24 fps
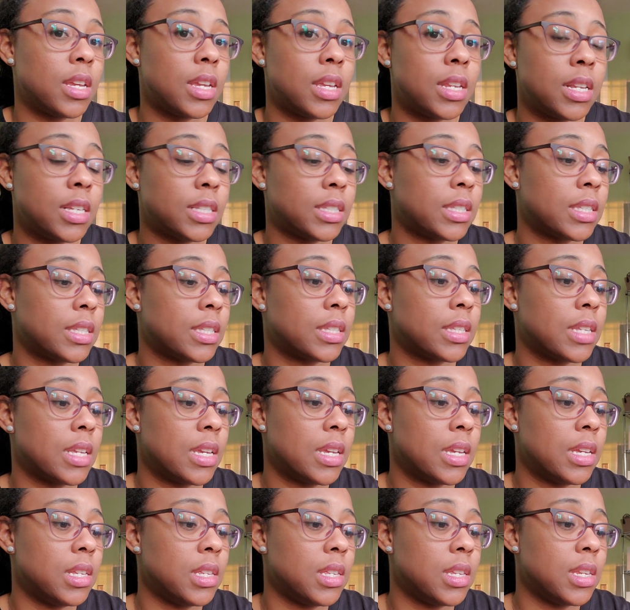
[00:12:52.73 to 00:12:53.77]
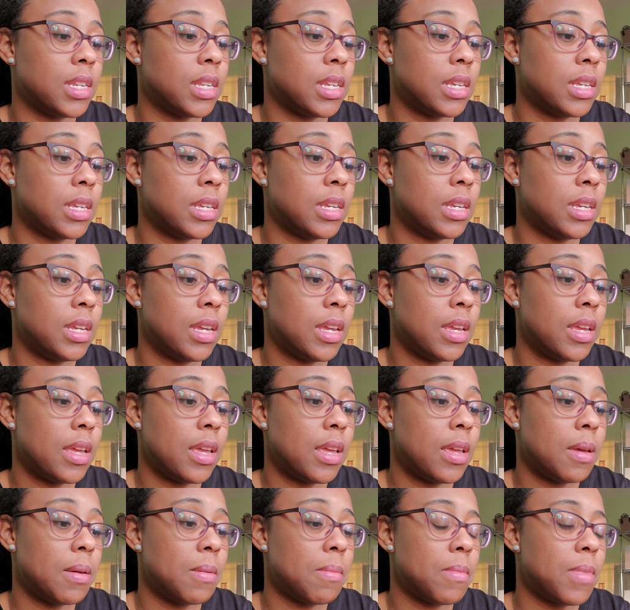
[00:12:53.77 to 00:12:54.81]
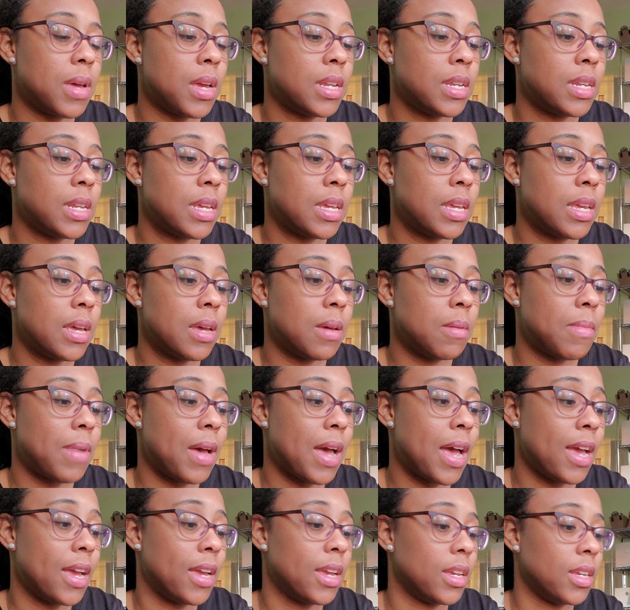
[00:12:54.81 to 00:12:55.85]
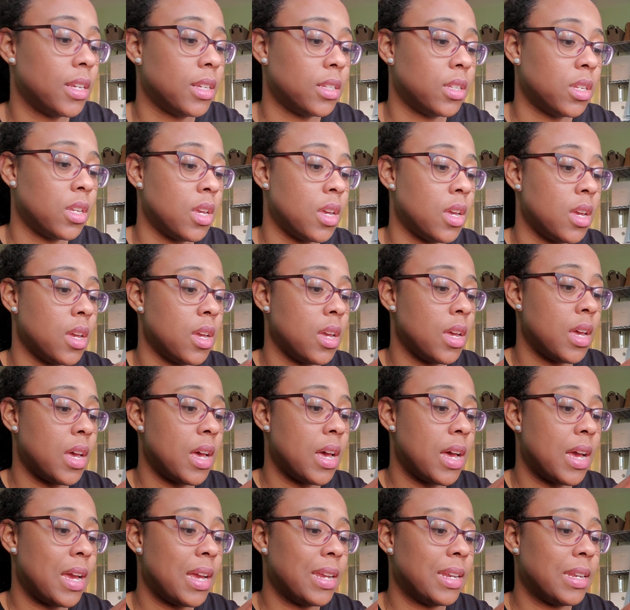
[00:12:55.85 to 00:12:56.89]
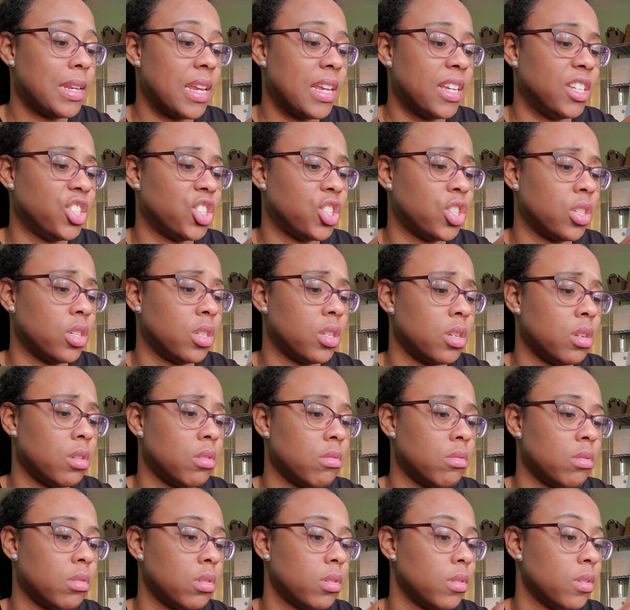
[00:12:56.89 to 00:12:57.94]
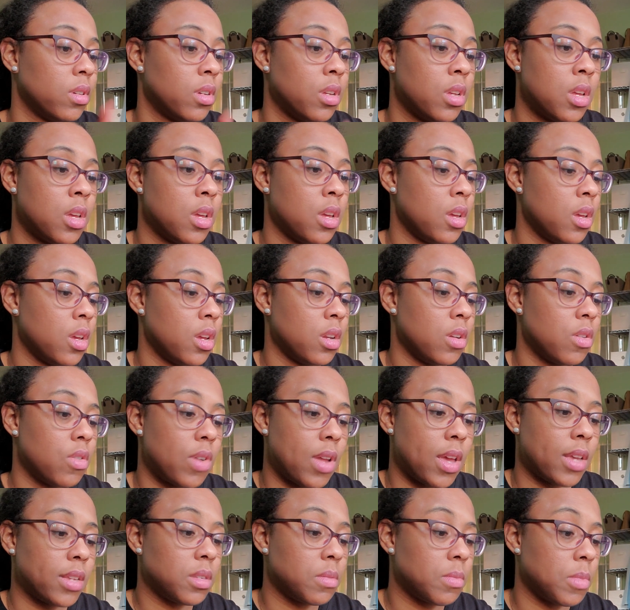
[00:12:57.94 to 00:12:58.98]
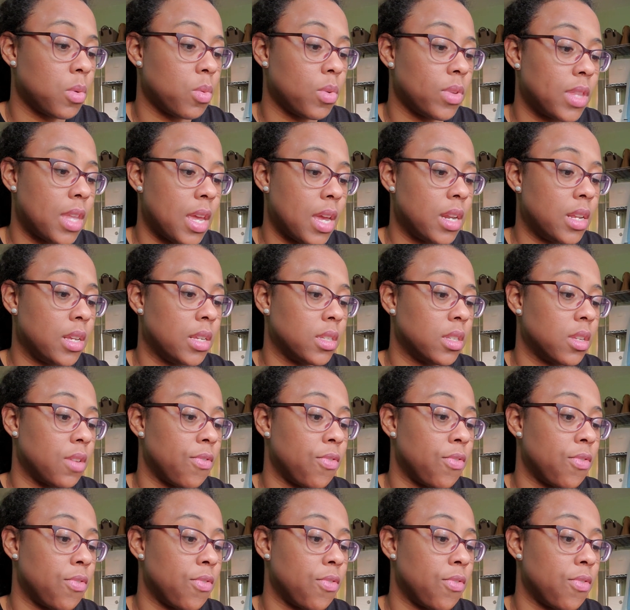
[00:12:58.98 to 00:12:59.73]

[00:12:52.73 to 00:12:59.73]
and it's the DMDM hydration. Don't ask me what that is. A